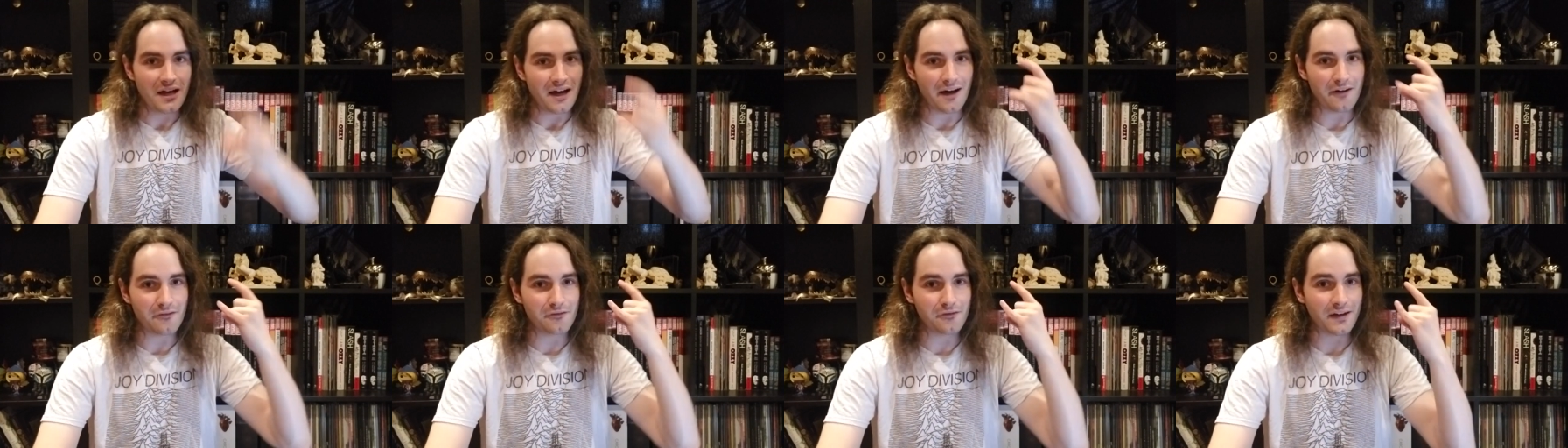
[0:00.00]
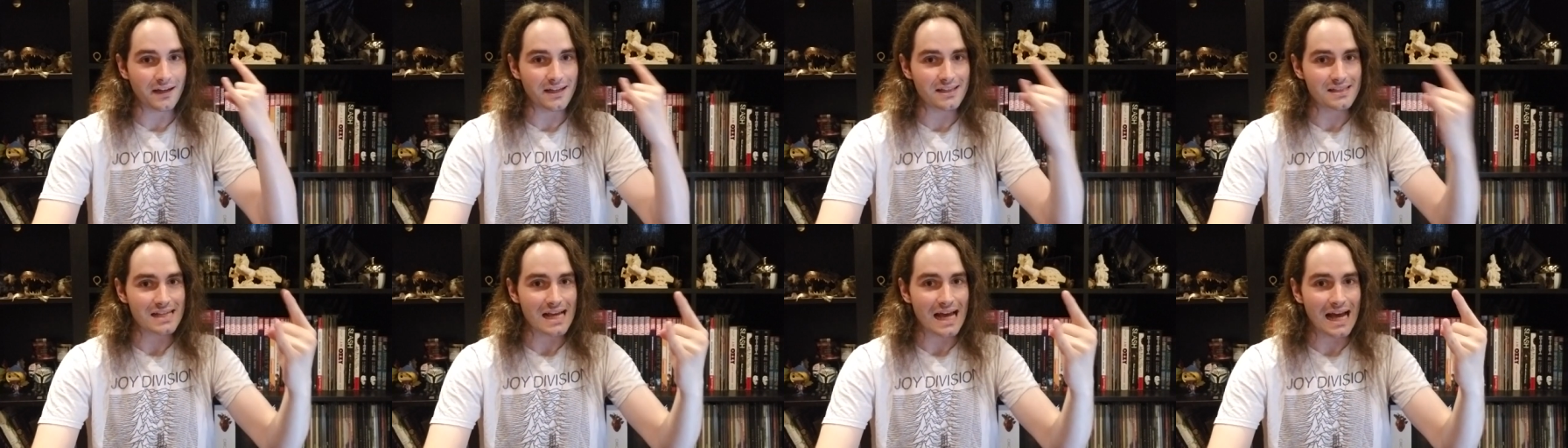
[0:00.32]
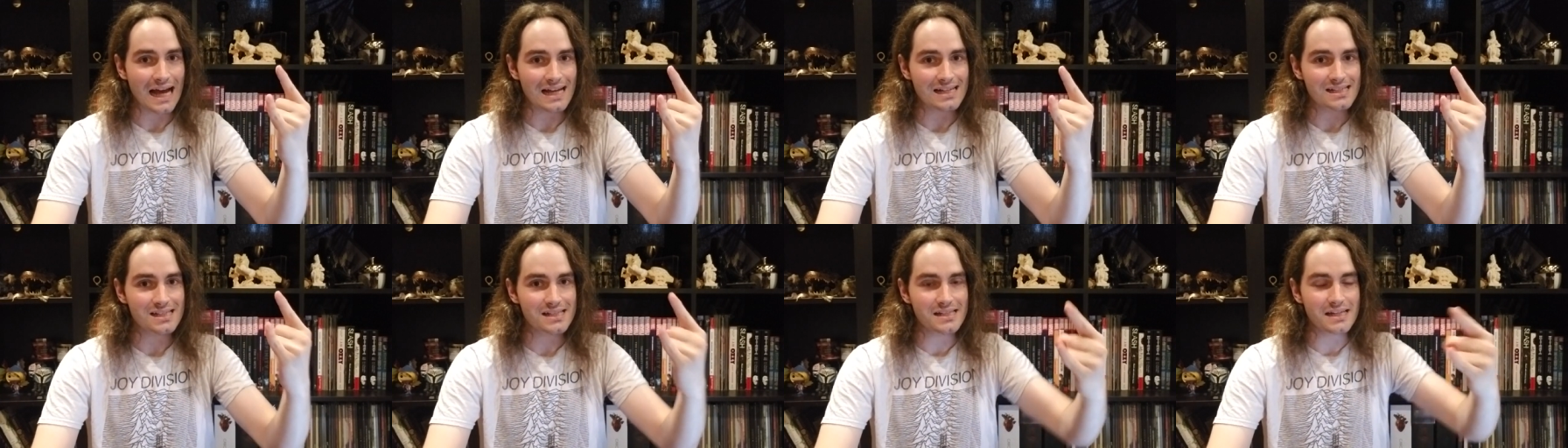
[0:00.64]
a
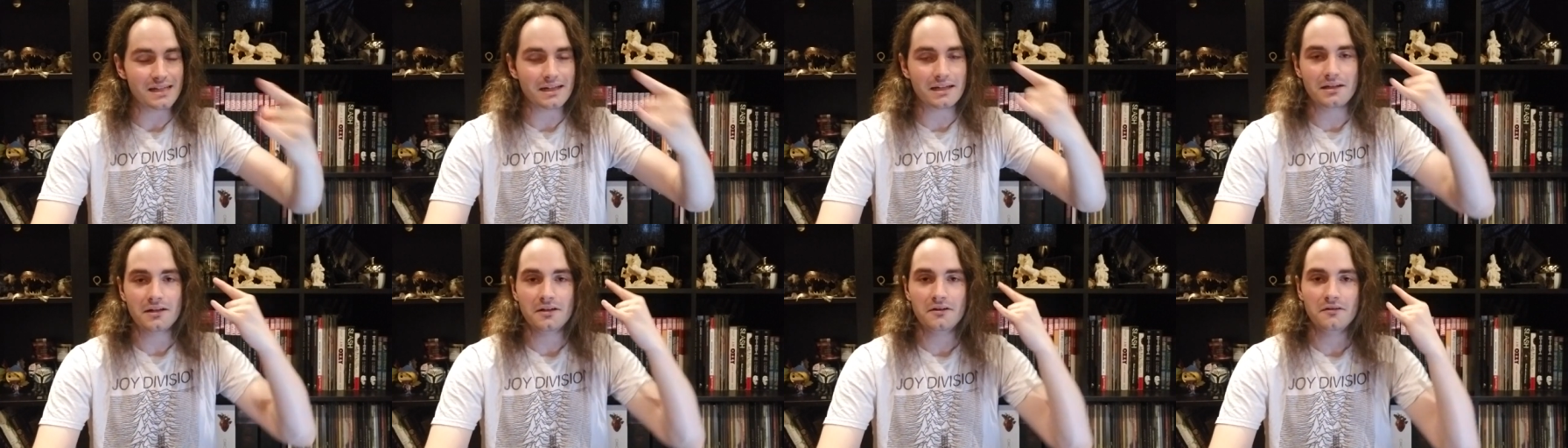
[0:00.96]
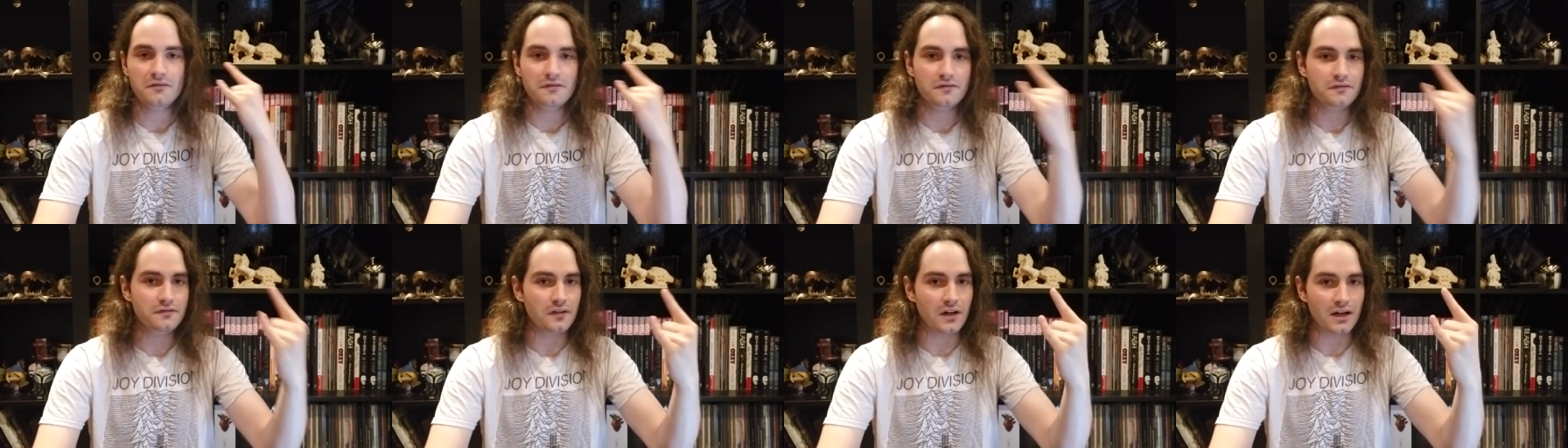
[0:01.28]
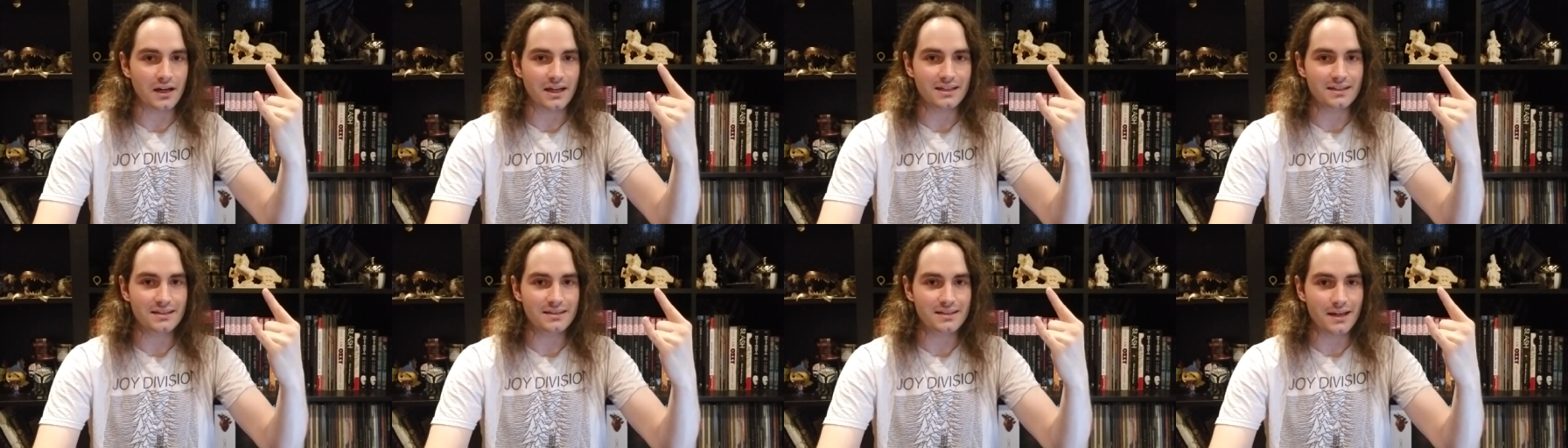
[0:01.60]
fantastic
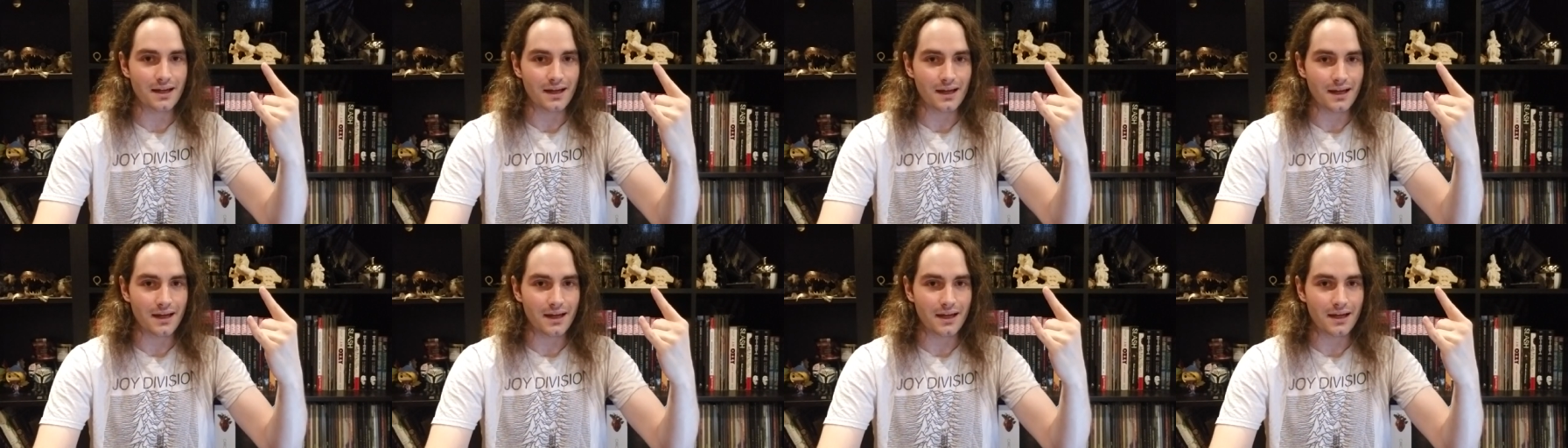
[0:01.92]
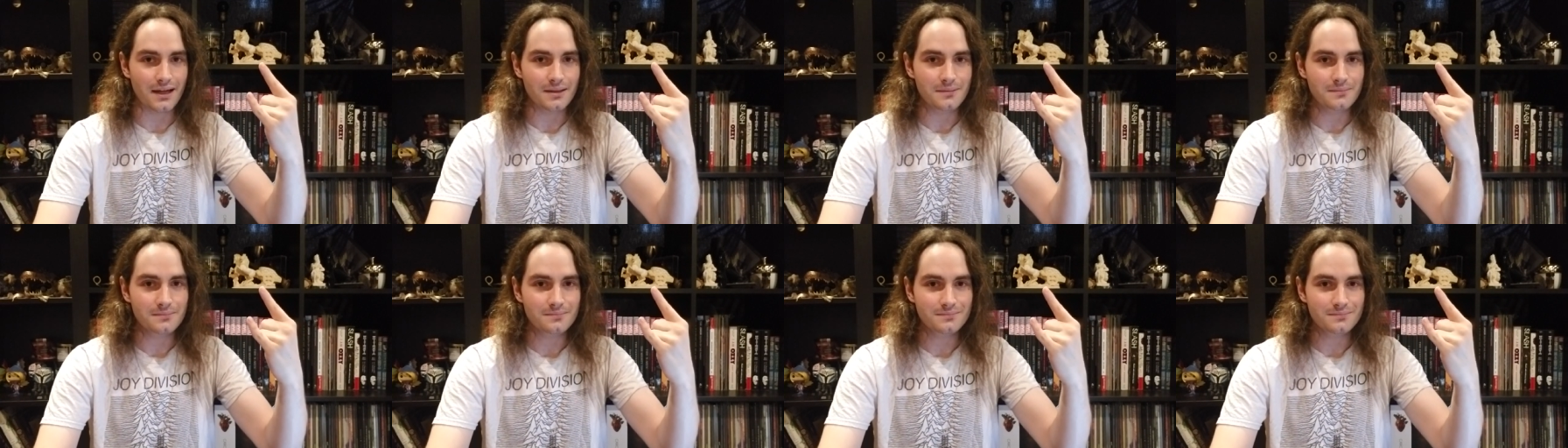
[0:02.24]
fucking day.